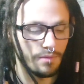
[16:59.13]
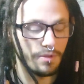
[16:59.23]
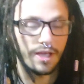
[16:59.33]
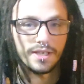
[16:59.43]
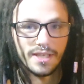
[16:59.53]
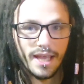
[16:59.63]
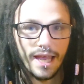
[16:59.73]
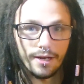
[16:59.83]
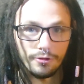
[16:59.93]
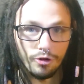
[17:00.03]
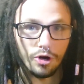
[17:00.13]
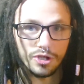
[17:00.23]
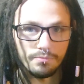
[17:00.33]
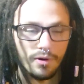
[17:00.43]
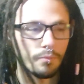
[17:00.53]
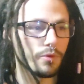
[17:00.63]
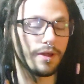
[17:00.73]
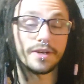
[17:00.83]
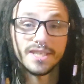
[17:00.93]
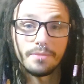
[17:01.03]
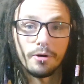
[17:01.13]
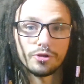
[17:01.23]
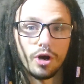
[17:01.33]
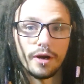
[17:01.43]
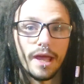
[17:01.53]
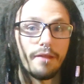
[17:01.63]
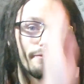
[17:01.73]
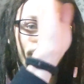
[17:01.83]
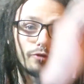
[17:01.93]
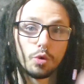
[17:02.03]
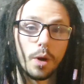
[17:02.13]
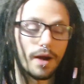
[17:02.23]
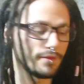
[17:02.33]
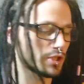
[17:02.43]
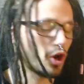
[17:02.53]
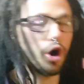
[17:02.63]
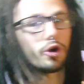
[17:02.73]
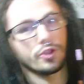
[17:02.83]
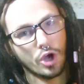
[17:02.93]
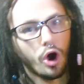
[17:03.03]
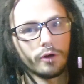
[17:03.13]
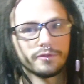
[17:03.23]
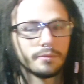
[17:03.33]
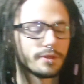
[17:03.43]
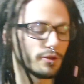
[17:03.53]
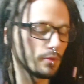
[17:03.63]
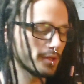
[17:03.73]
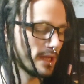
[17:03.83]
because he hit a large bump without a seatbelt on and flew out of his car and the car flipped into a